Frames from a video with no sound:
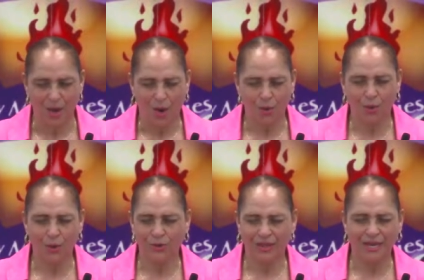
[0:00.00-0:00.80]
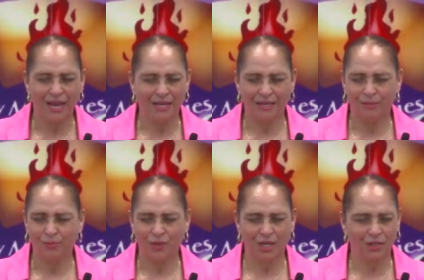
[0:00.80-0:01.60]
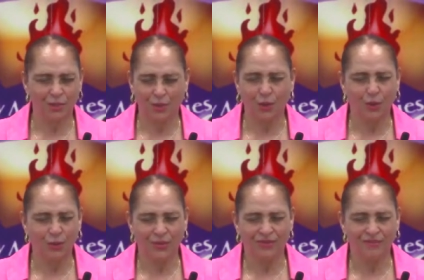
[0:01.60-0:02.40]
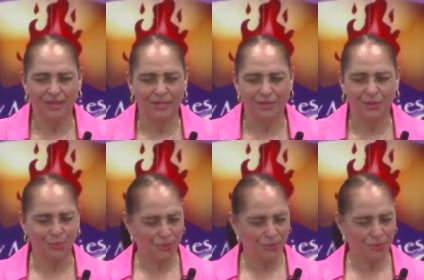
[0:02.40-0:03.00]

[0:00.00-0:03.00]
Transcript: O Lord, that I am just your earthen vessel.